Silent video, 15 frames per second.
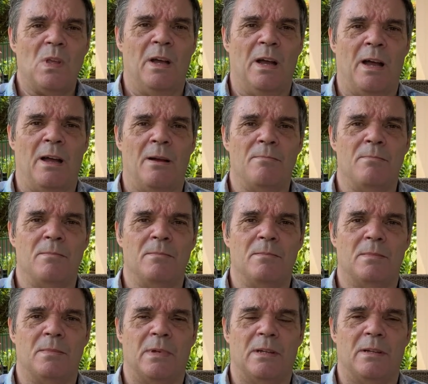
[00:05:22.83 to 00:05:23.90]

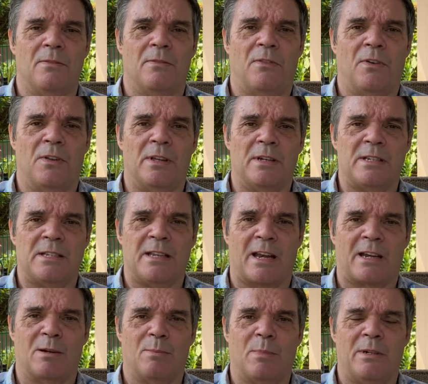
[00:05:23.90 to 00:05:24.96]
for the
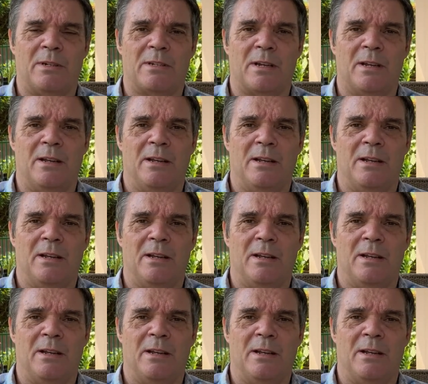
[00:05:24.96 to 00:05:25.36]
settlement,